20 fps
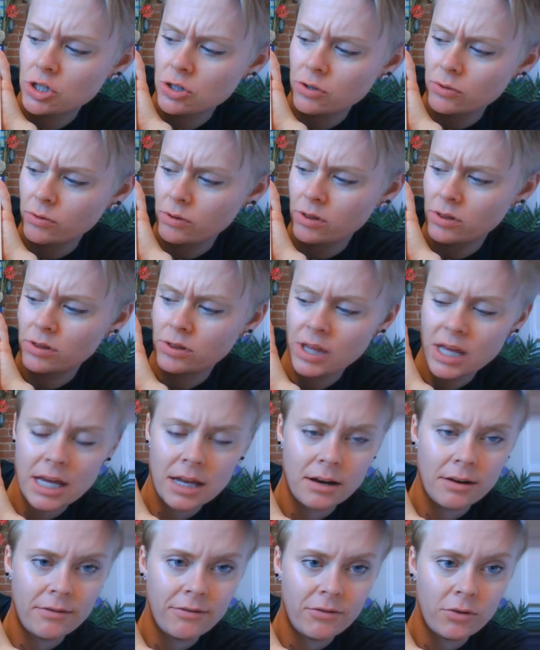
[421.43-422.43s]
too
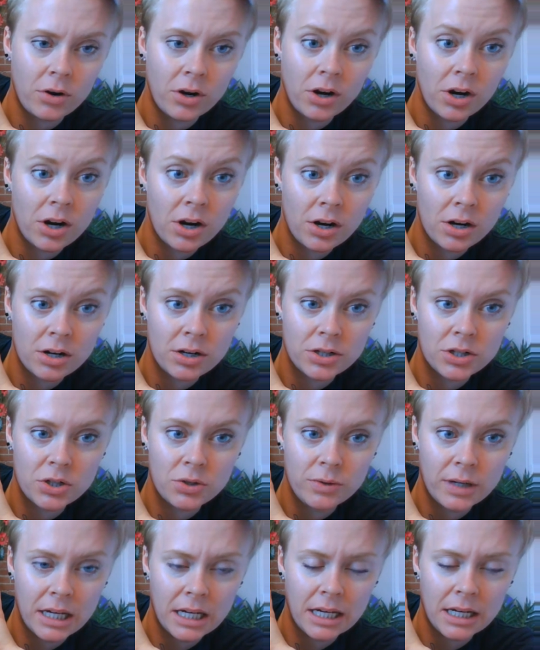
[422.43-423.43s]
thin for her
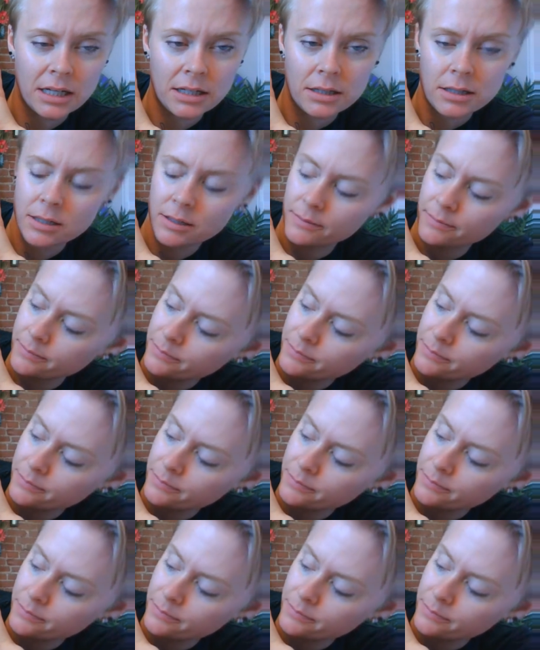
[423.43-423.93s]
to eat.